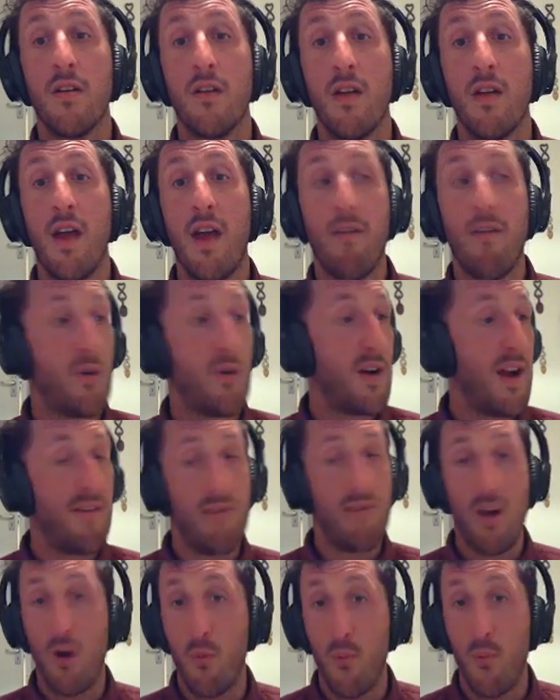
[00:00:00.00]
Everyone can have a
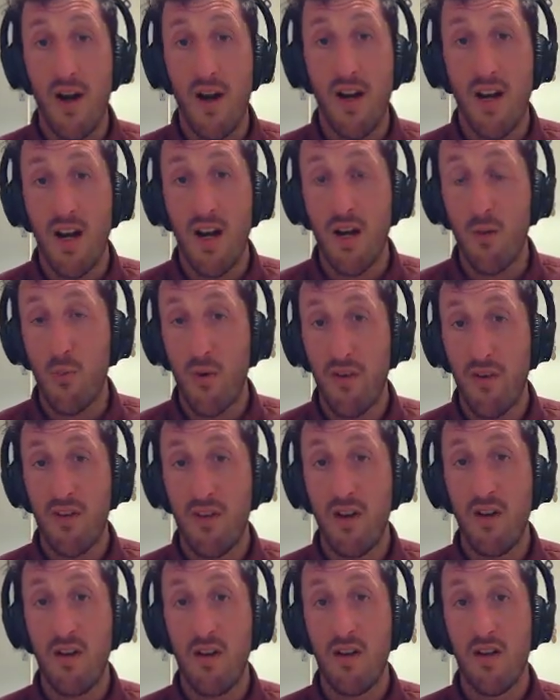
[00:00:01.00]
little break, a little
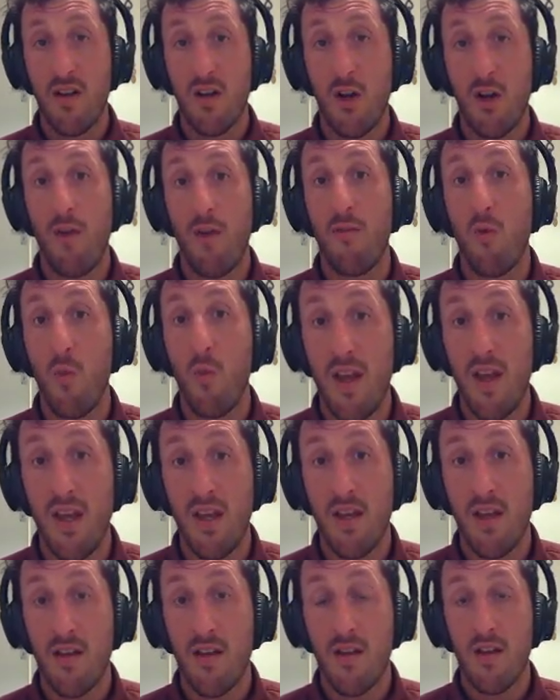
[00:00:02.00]
breather. Go have a
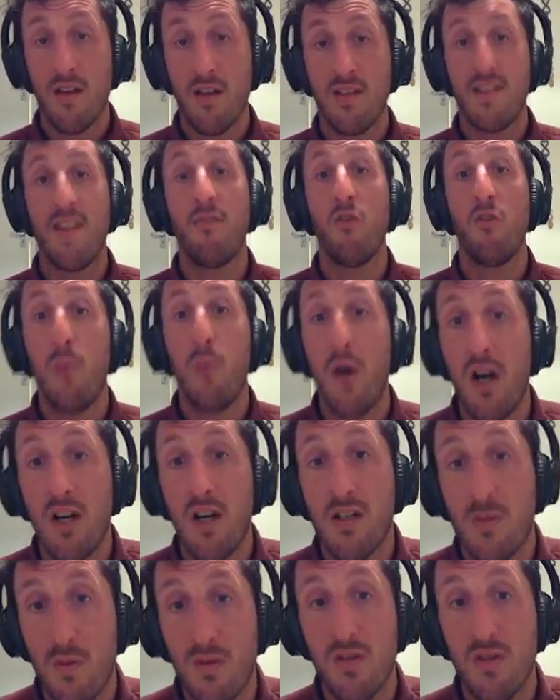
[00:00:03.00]
wee. 7
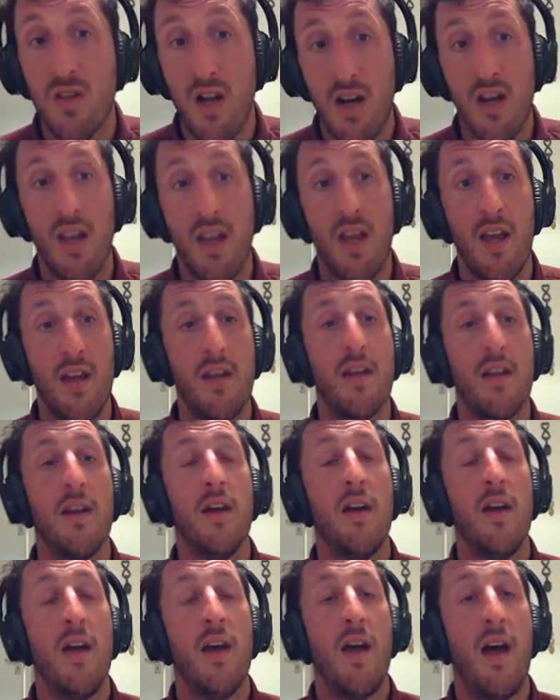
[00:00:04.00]
past, we'll start again.
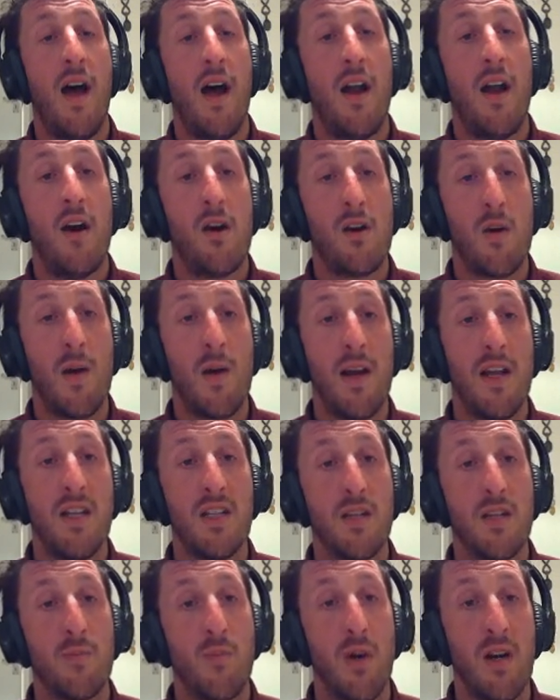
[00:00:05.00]
And I'll quickly
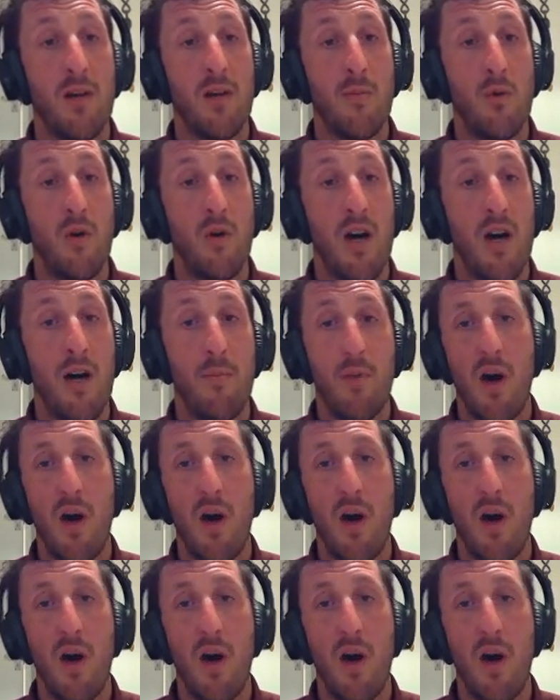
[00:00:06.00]
just bring them all up.